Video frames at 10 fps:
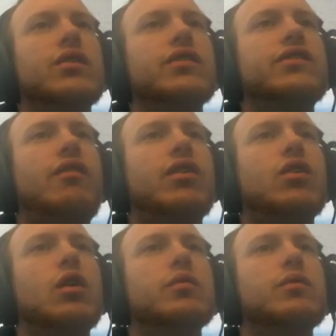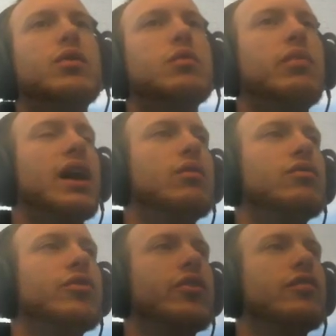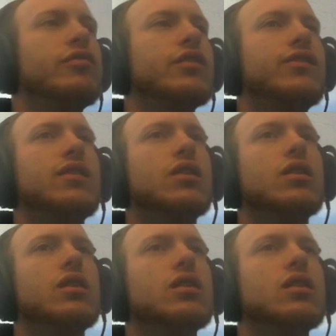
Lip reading: This 7 of clubs is a pretty bad river card for us, too.